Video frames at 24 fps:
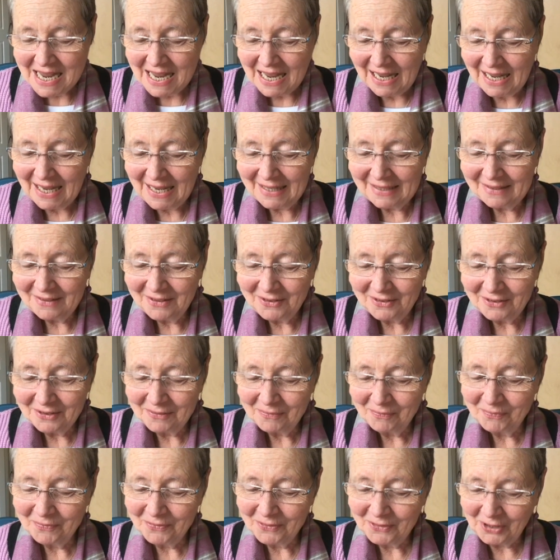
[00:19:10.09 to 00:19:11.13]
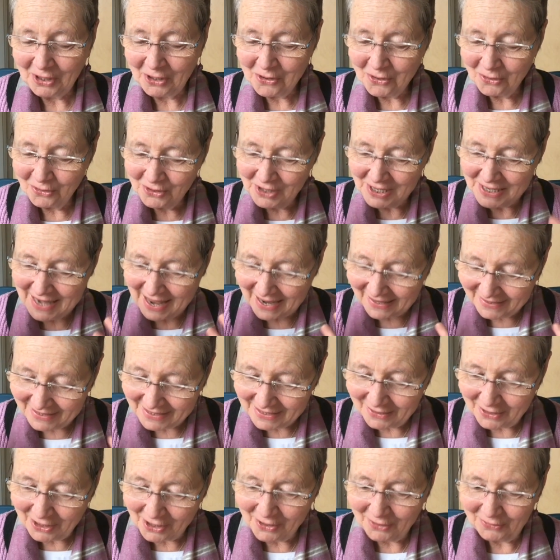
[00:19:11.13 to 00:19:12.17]
And so you're letting
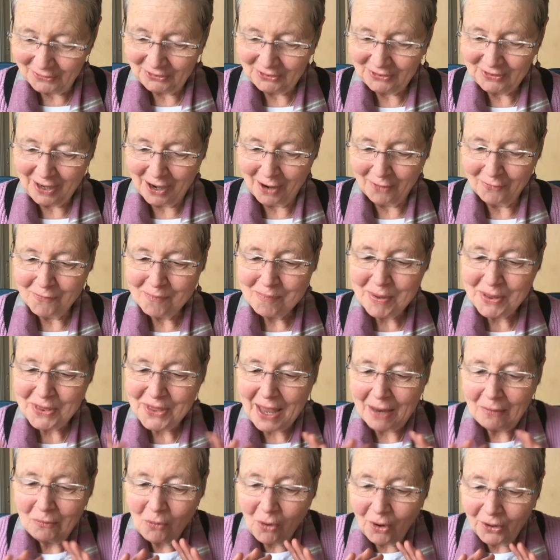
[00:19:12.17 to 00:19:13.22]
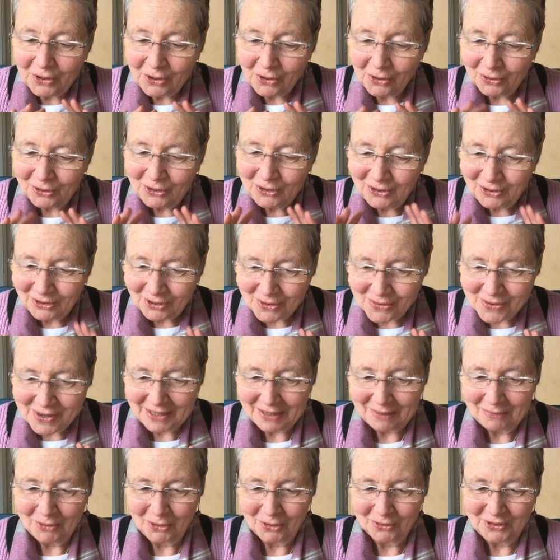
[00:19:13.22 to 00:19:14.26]
go of stuff, but then what you're
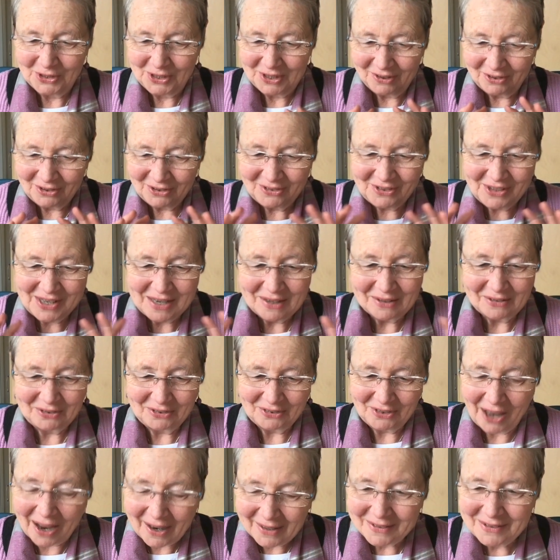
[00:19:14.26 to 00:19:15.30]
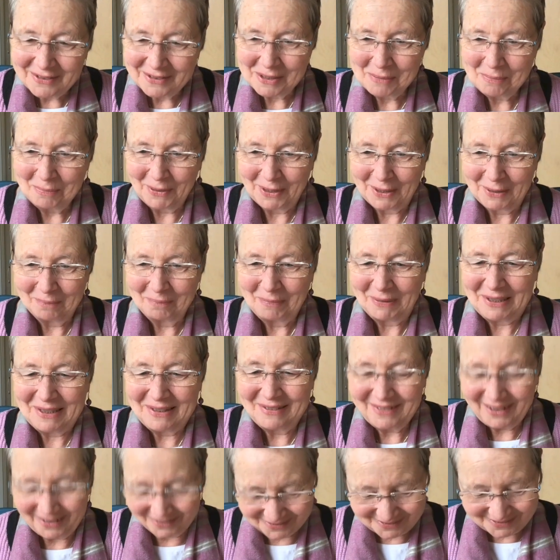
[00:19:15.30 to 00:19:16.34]
doing, Morven, this is the exciting bit, but it
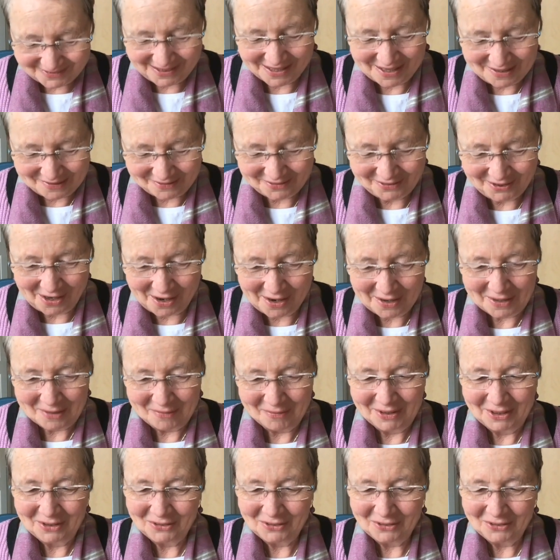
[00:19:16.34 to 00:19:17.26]
does take time and